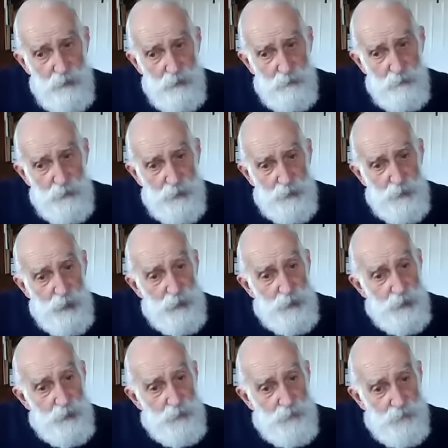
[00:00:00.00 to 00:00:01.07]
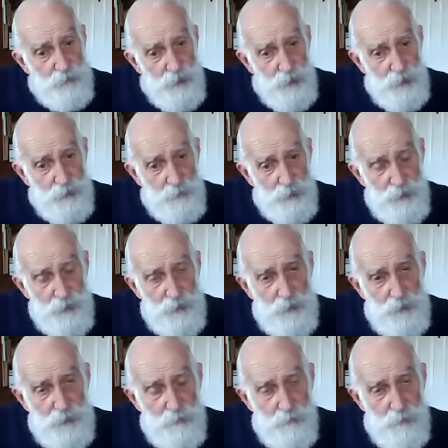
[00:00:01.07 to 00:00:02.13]
you're less identified with
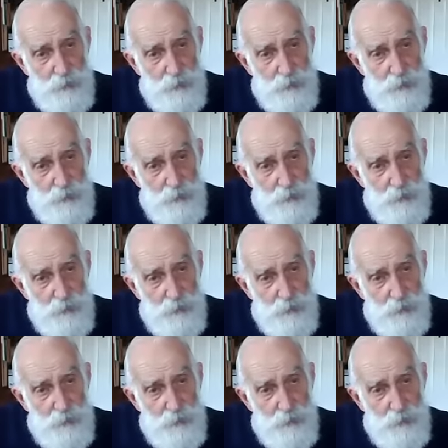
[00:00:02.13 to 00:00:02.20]
it.